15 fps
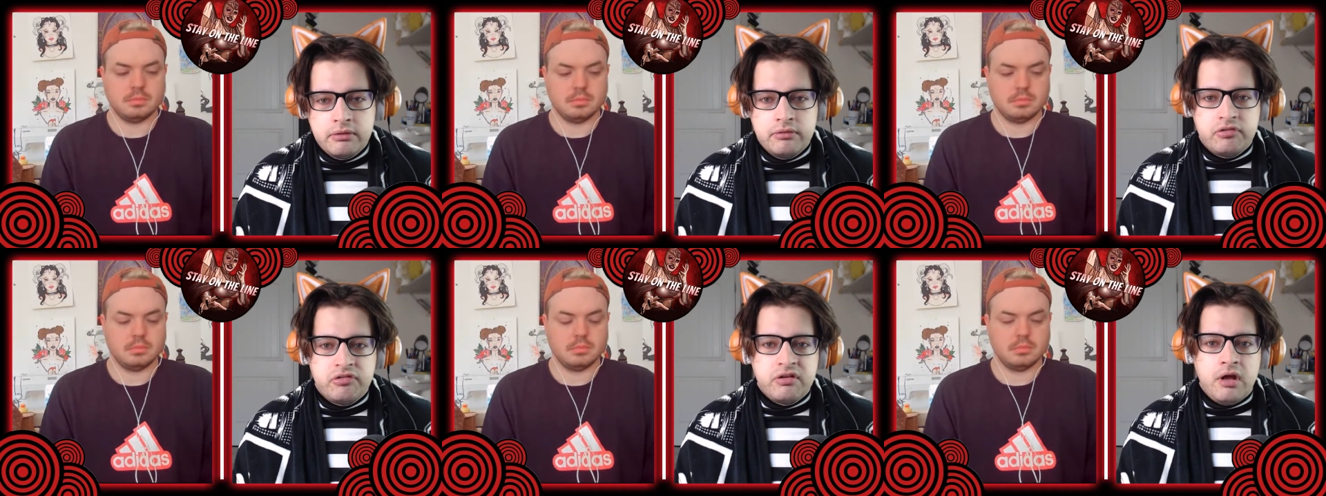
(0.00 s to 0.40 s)

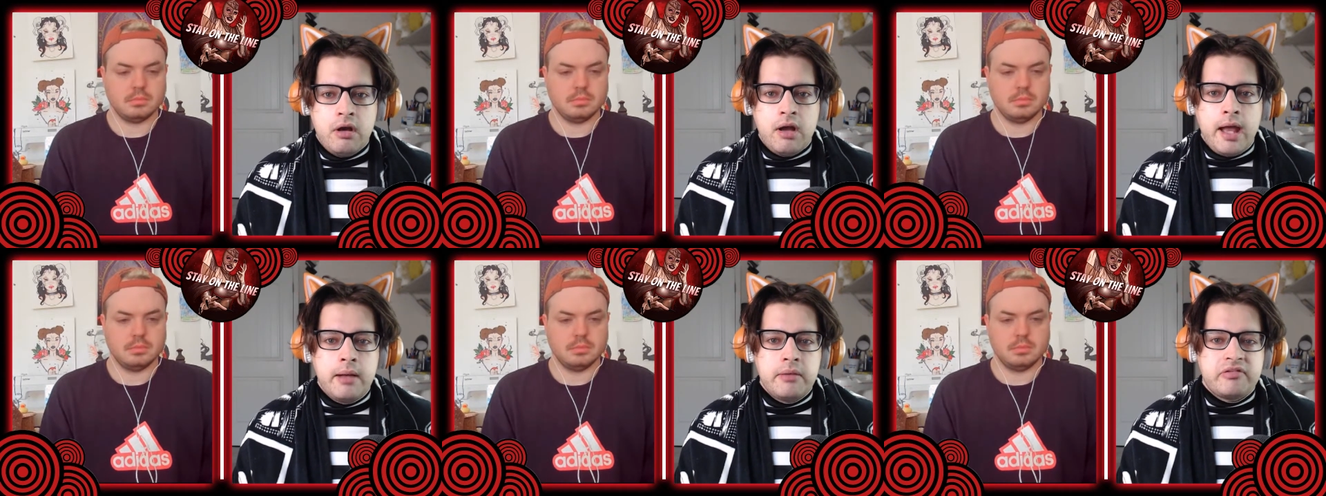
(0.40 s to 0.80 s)
Speaker 1: So
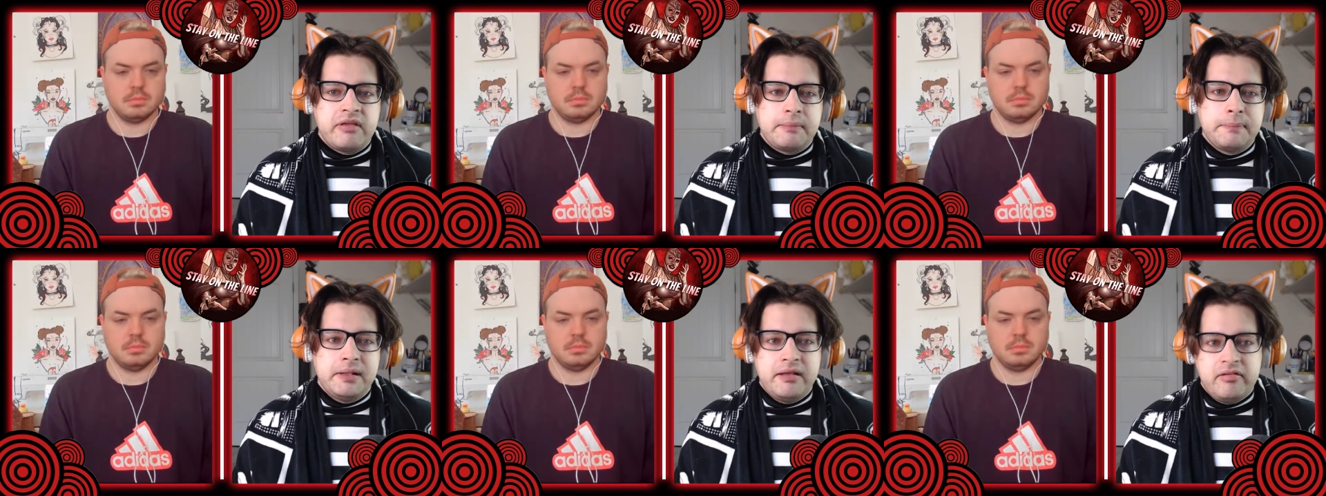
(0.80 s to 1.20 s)
I was like,
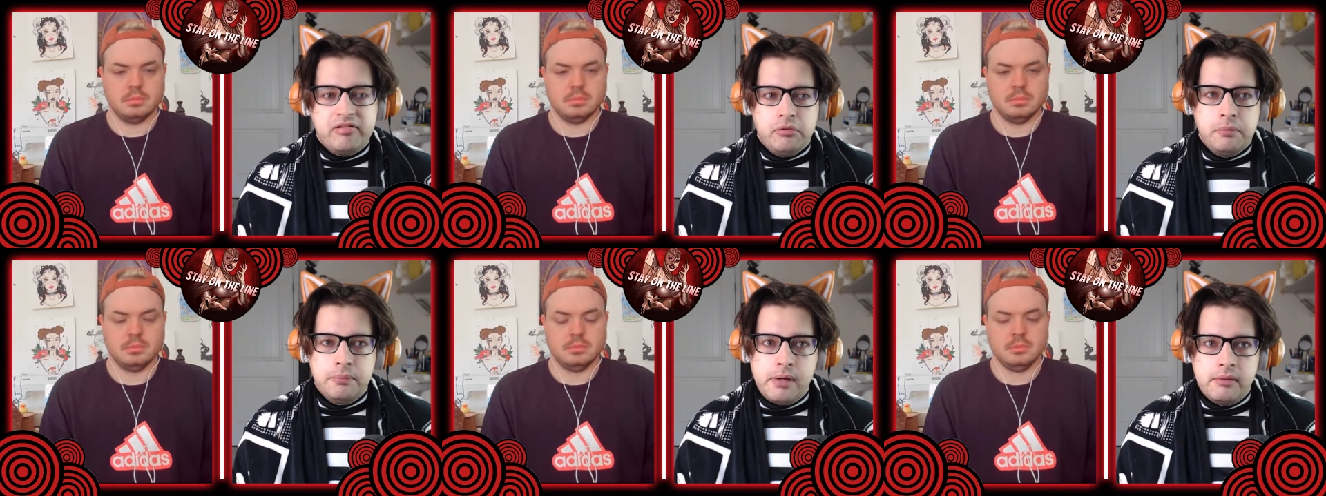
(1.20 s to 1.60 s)
Melissa will
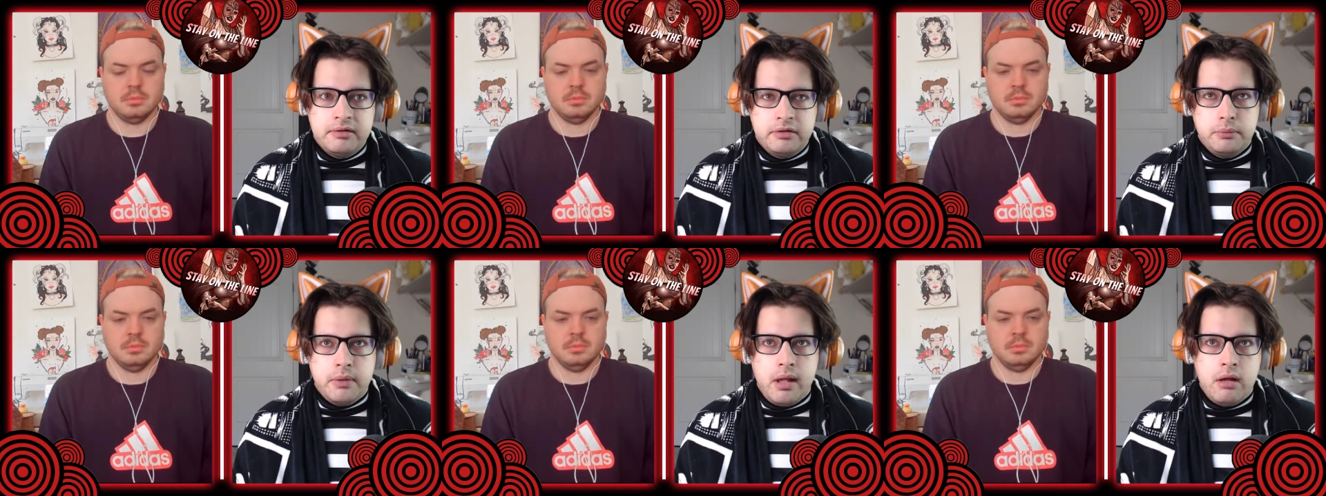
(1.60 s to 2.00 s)
probably do
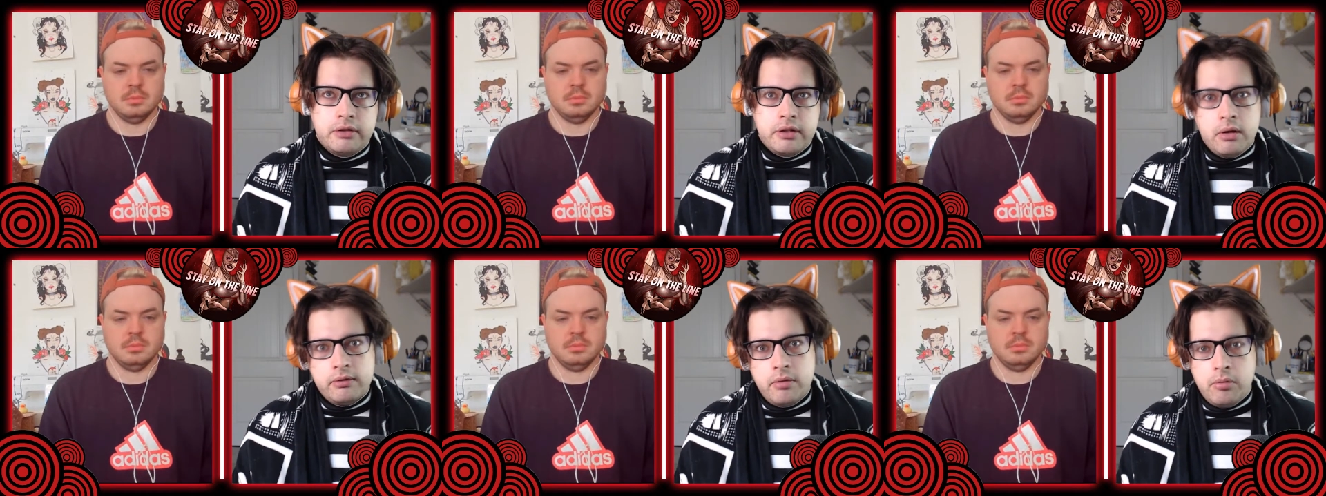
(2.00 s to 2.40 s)
well,
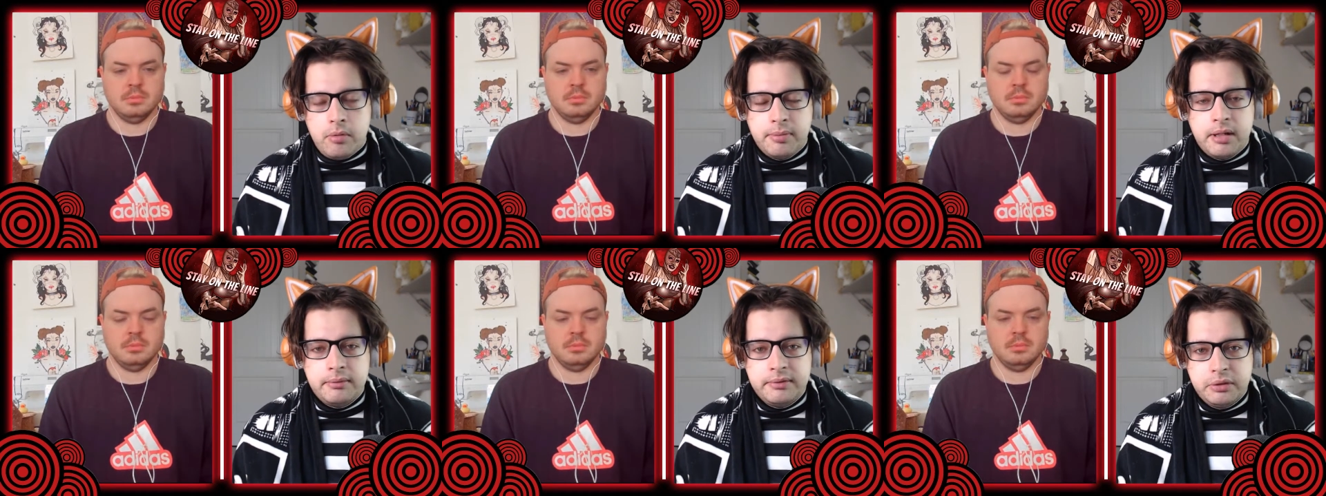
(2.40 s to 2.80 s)
Coco will
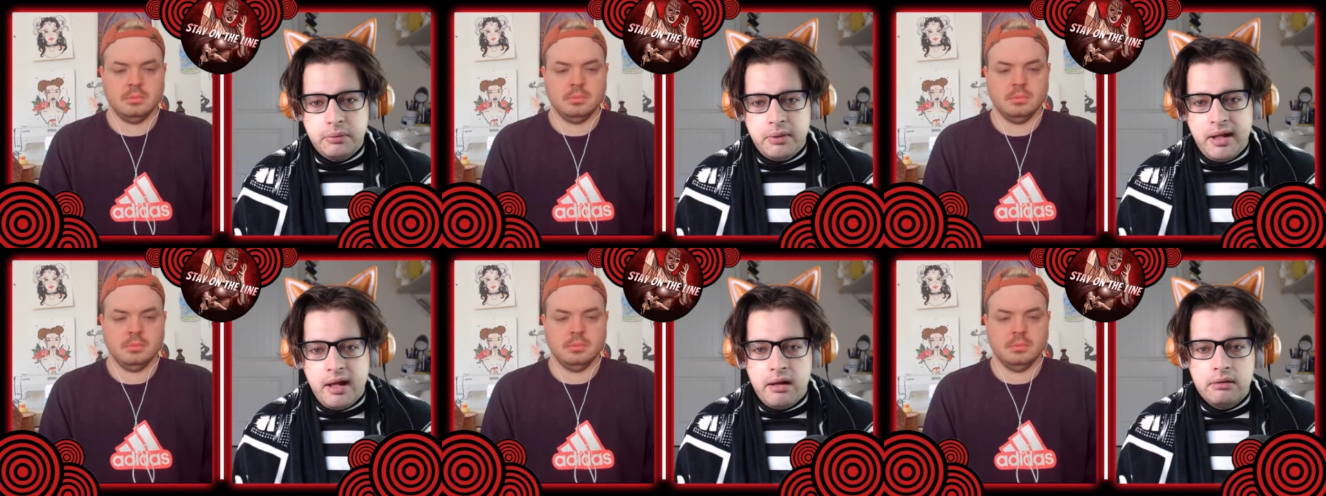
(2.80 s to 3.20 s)
probably do
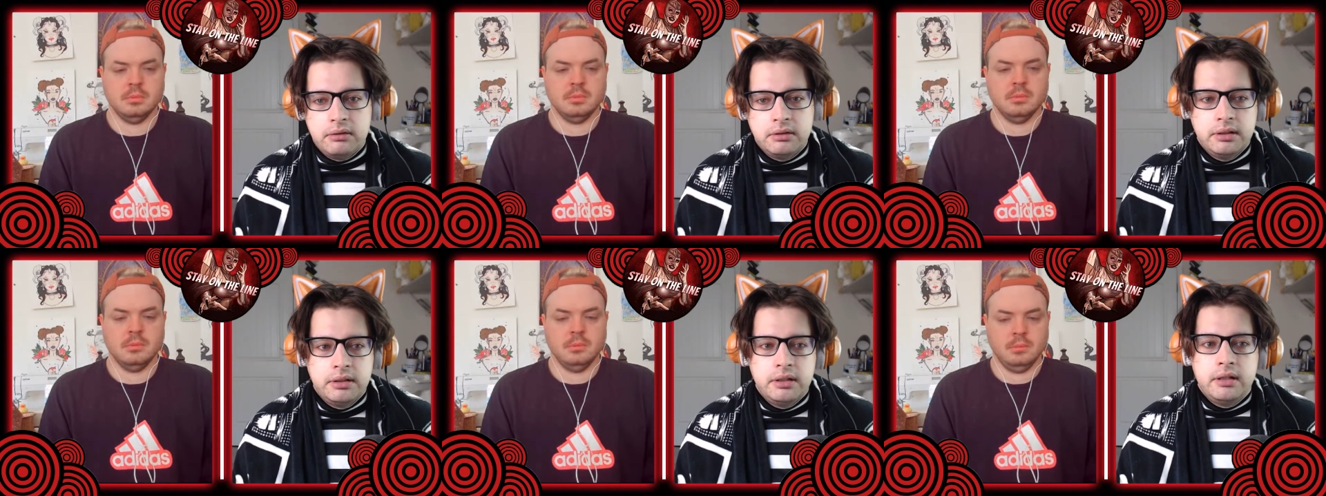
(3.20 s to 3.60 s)
well,
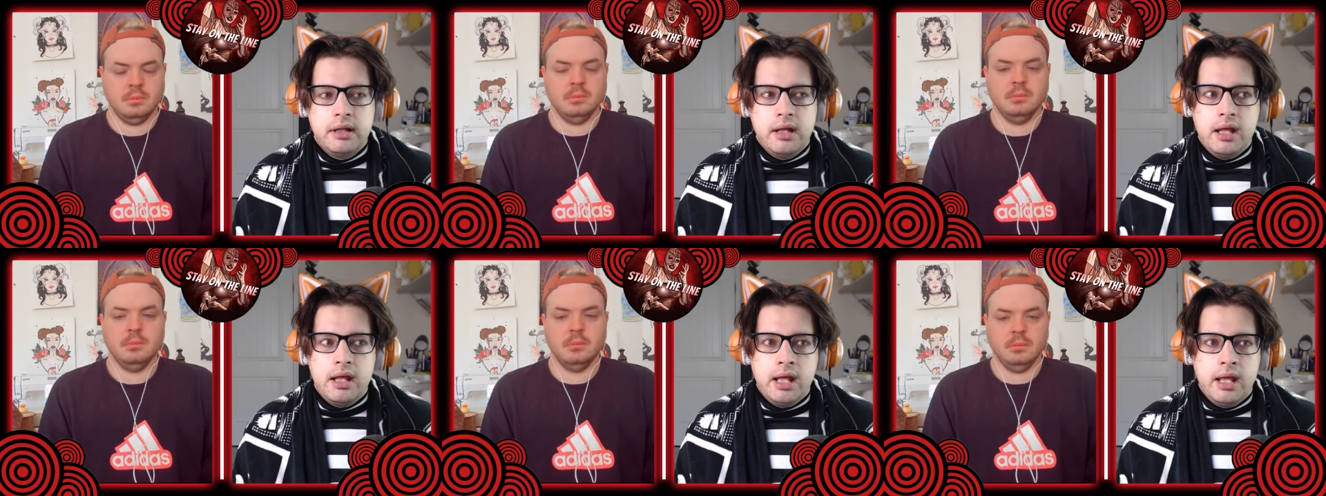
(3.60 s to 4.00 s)

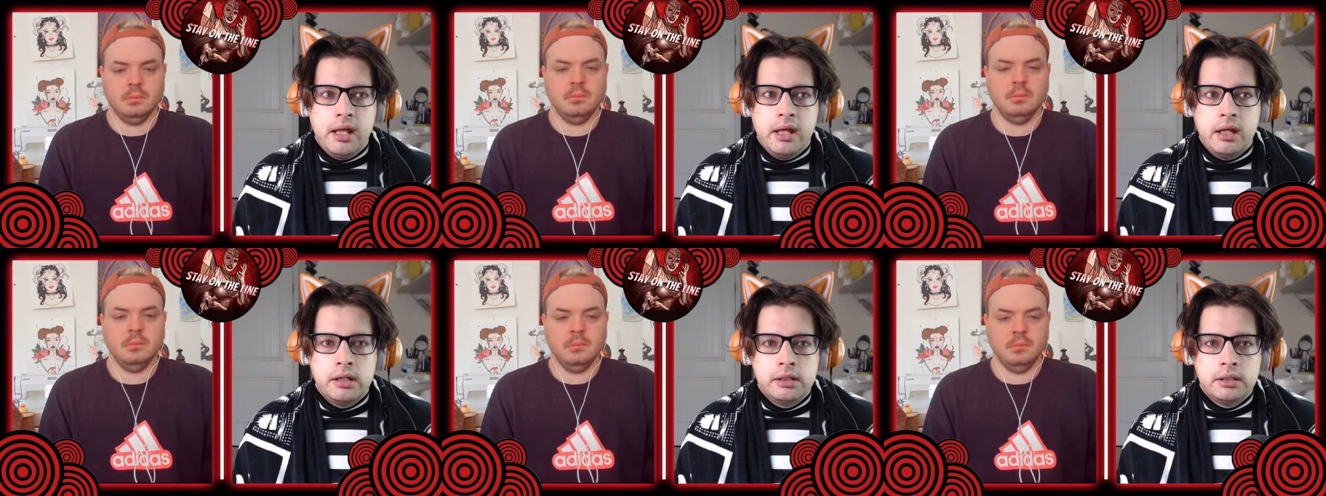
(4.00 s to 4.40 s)

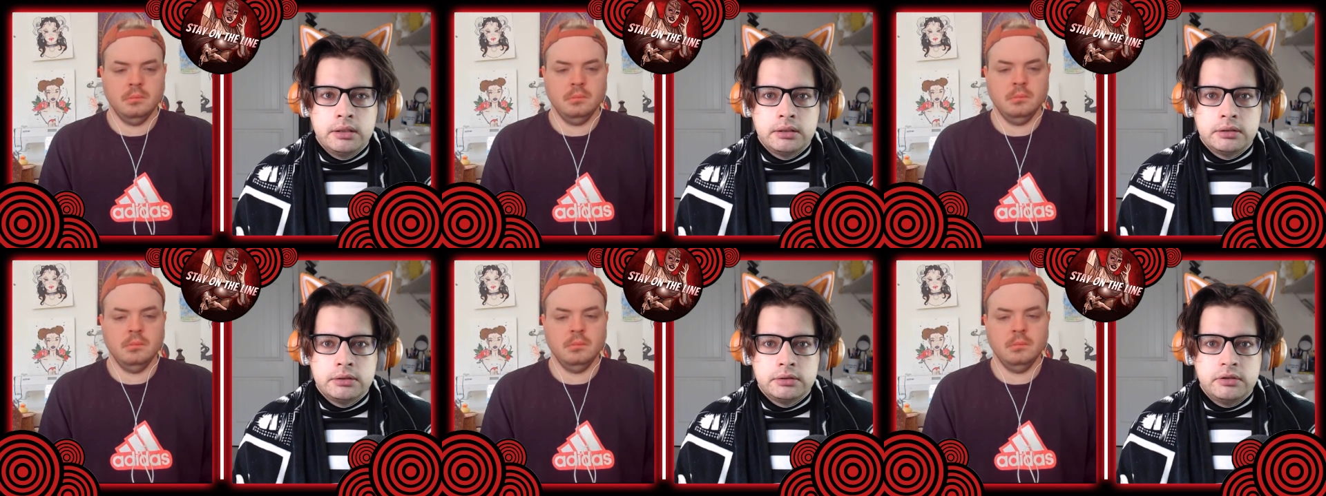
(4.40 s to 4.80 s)

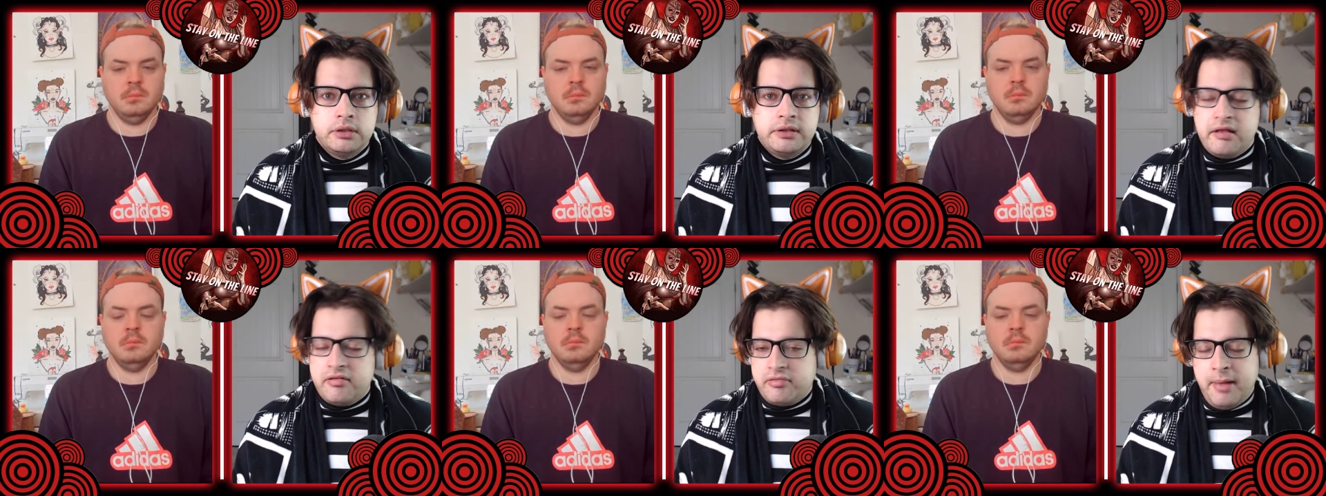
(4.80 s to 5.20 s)
and
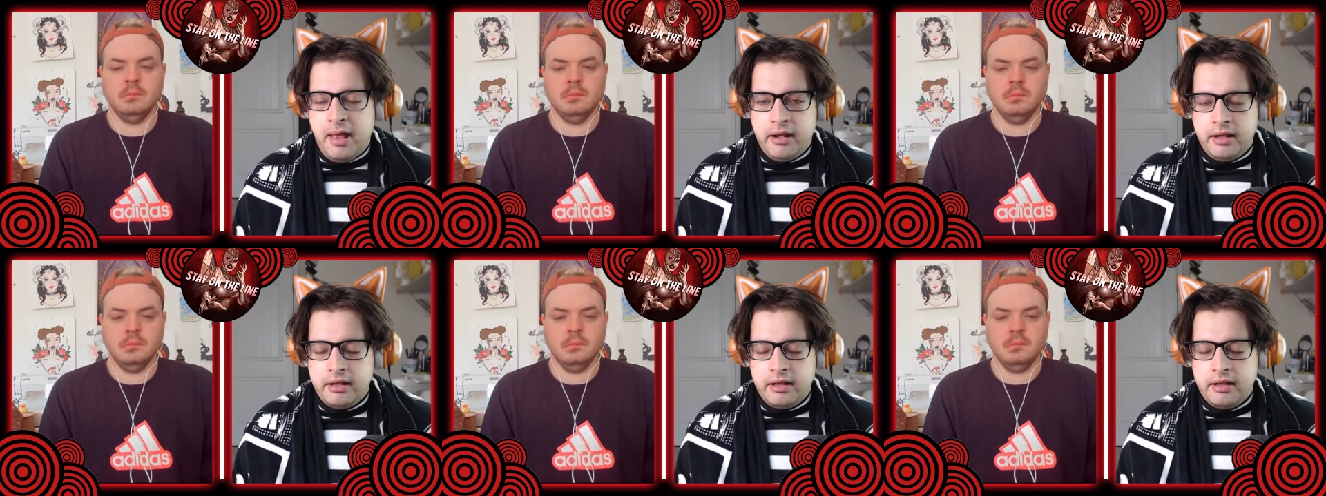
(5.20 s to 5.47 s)
that's about it.